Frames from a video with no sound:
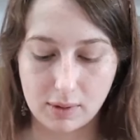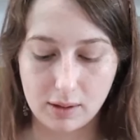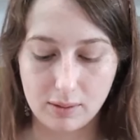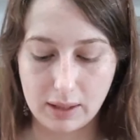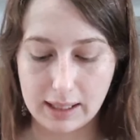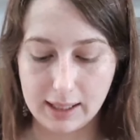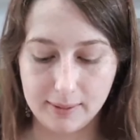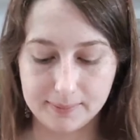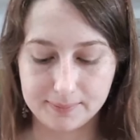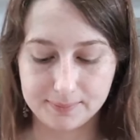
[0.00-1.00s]
Okay,
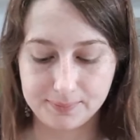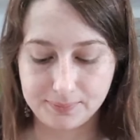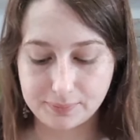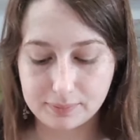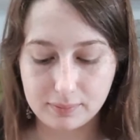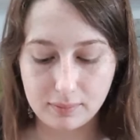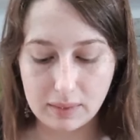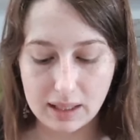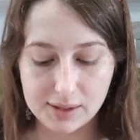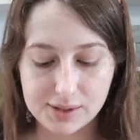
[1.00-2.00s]

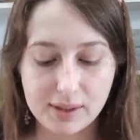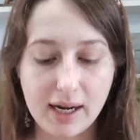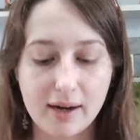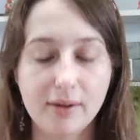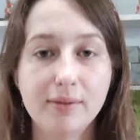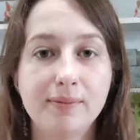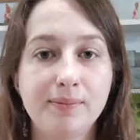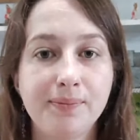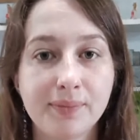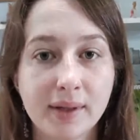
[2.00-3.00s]
so now
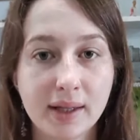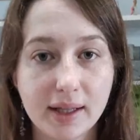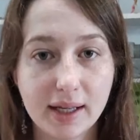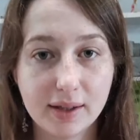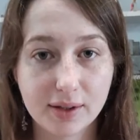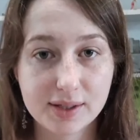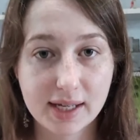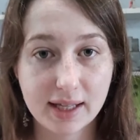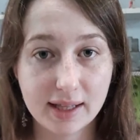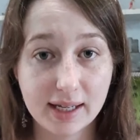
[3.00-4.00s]
it looks
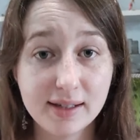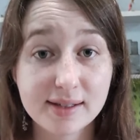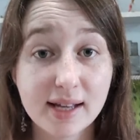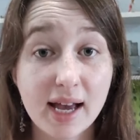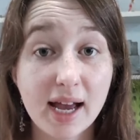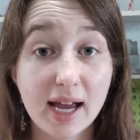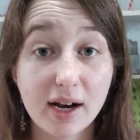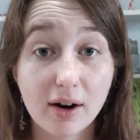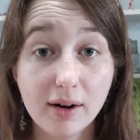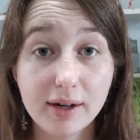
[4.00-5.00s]
like this. It
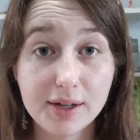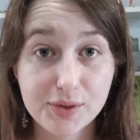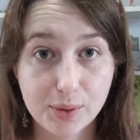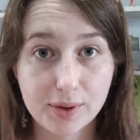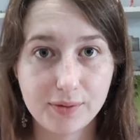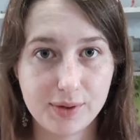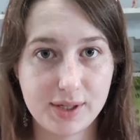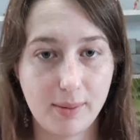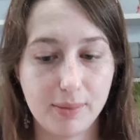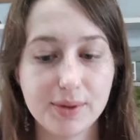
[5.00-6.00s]
already sort of
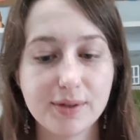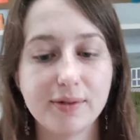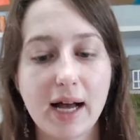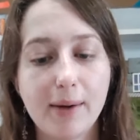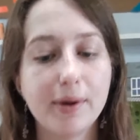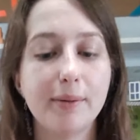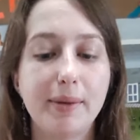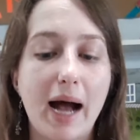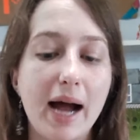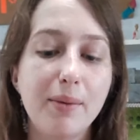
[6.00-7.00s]
resembles a flower,
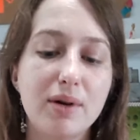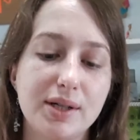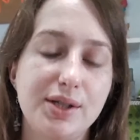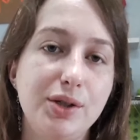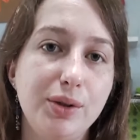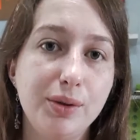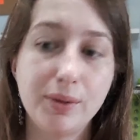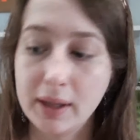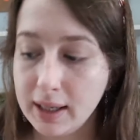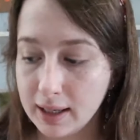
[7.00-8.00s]
but I want
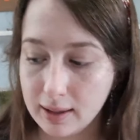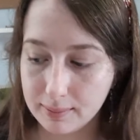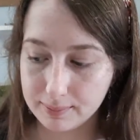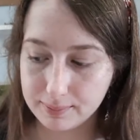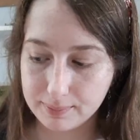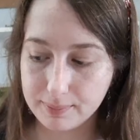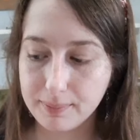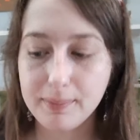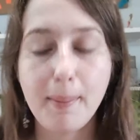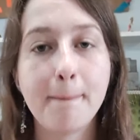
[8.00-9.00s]
to
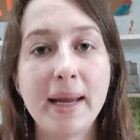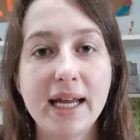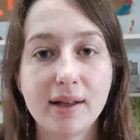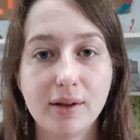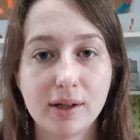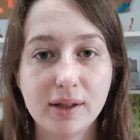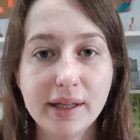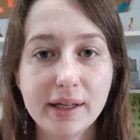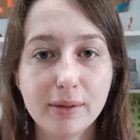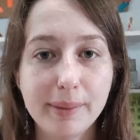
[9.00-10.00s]
make it look a
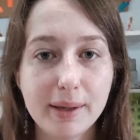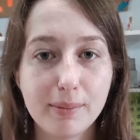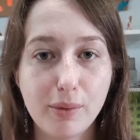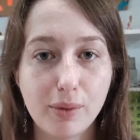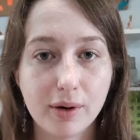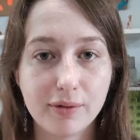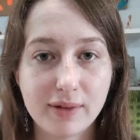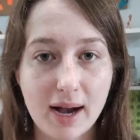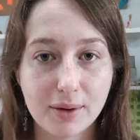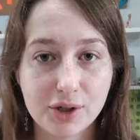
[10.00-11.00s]
little bit more
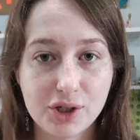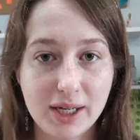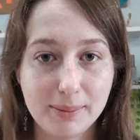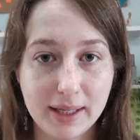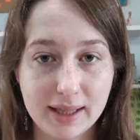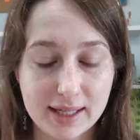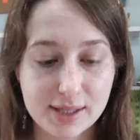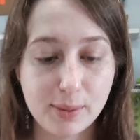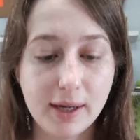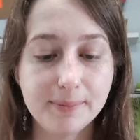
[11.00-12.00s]
flowered shape like this
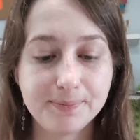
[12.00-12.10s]
one.